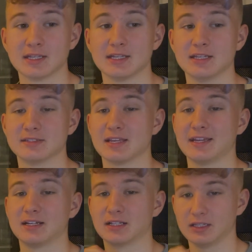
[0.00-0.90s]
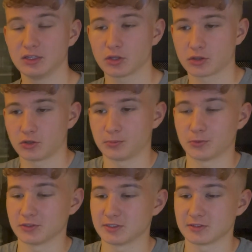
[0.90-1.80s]
is a clear thought
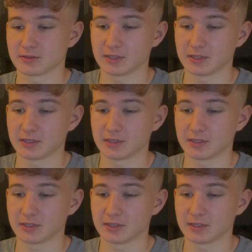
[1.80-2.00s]
process.